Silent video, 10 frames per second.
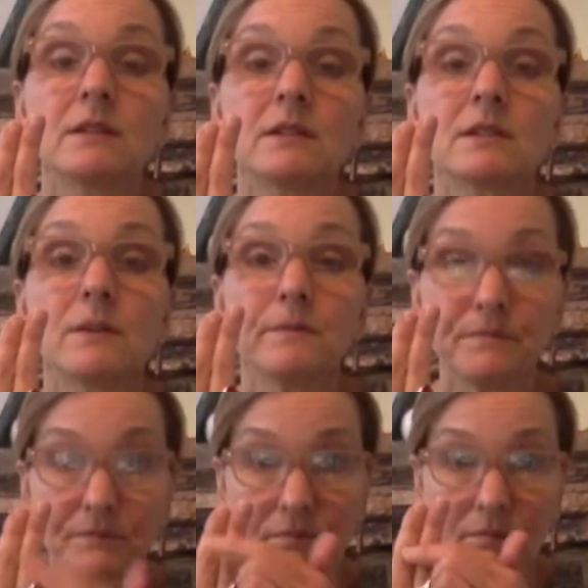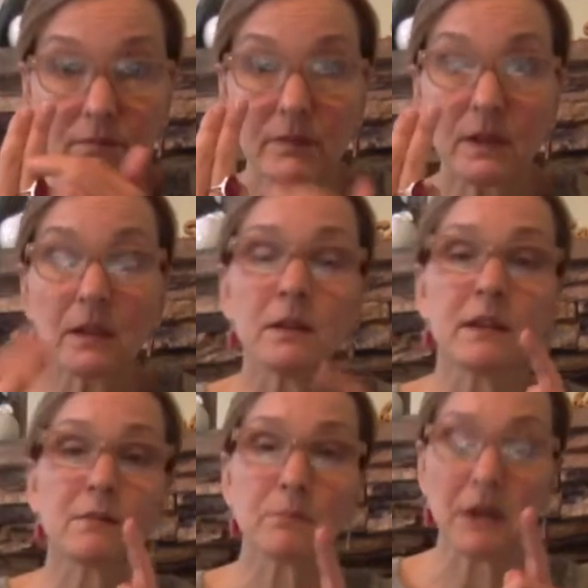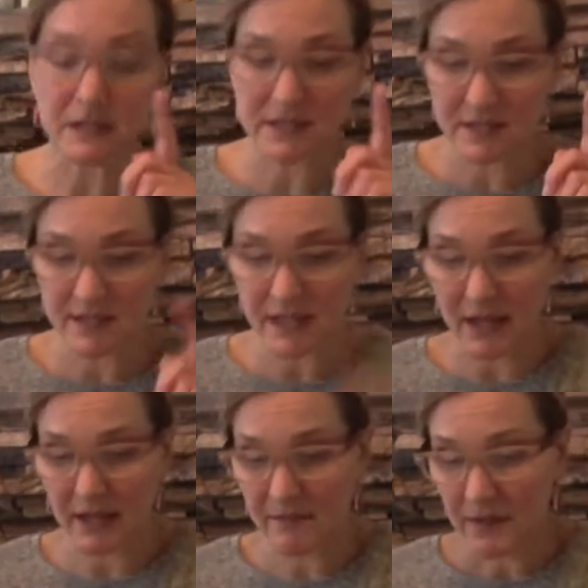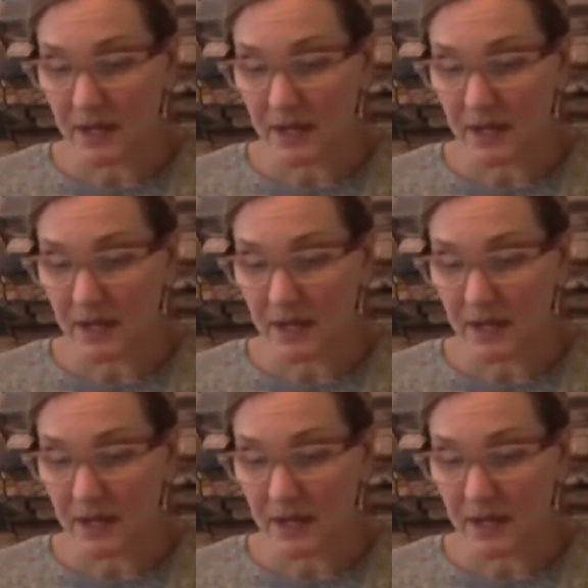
So let's practice that.